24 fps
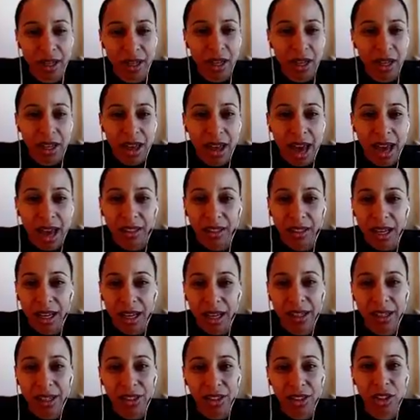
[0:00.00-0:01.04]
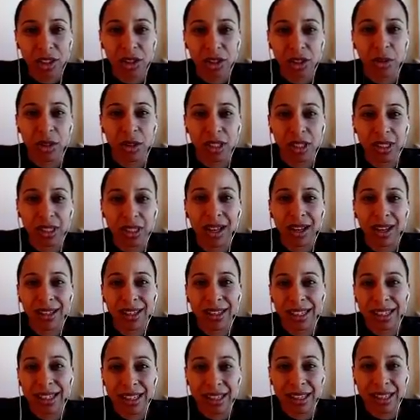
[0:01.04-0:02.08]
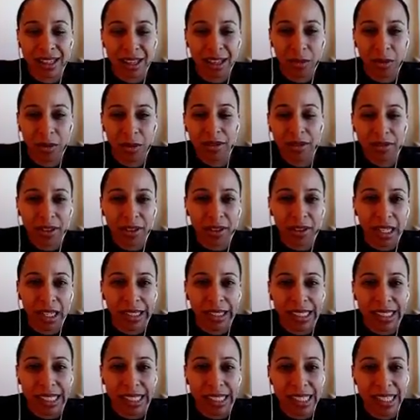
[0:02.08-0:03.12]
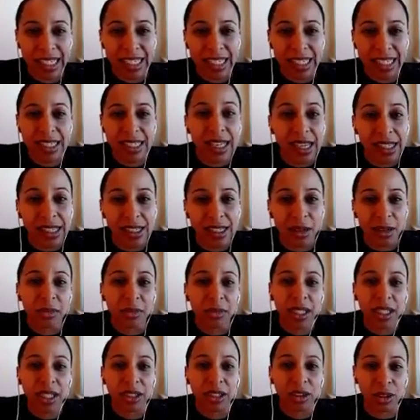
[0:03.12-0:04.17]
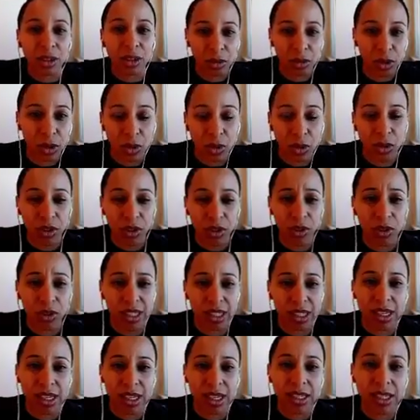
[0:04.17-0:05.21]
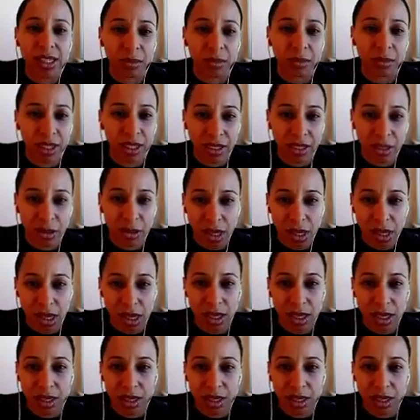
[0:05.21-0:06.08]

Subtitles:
had lunch, so it's not anything where I feel uneasy to say something to you, or you can say something to me.